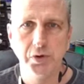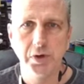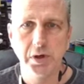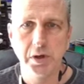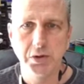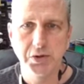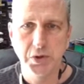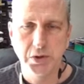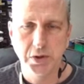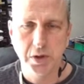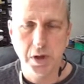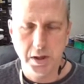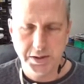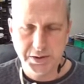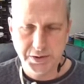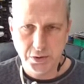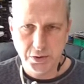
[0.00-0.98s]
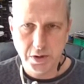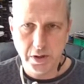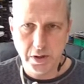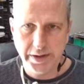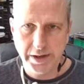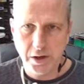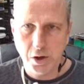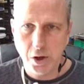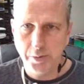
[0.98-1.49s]
You could also
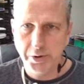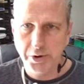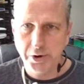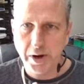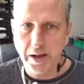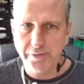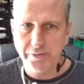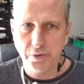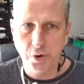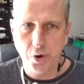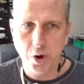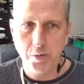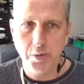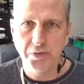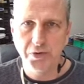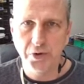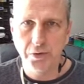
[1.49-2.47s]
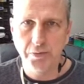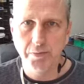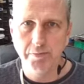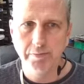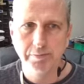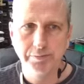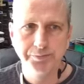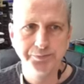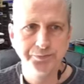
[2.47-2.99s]
call that a homograph or a homophone.
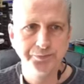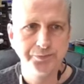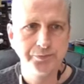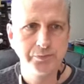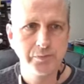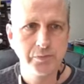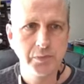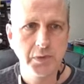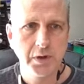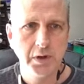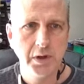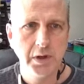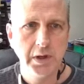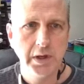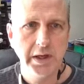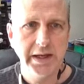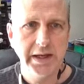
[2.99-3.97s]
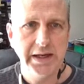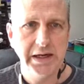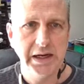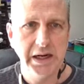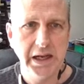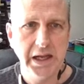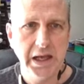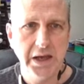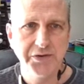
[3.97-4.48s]
He
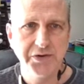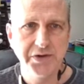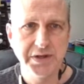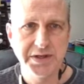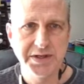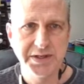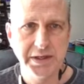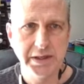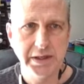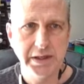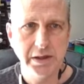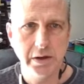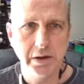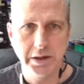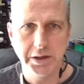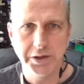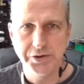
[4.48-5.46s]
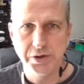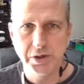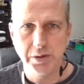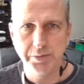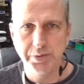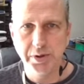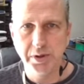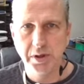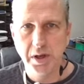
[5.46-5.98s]
left the city on a
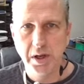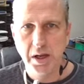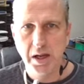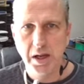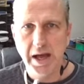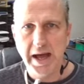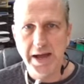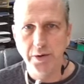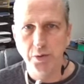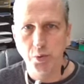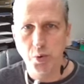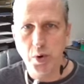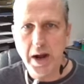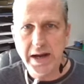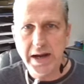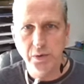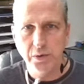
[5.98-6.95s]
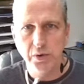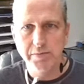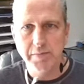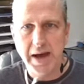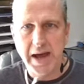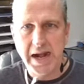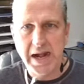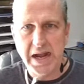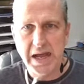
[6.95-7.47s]
trip. I write with
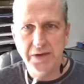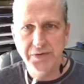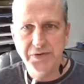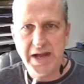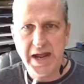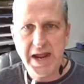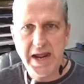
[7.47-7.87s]
my left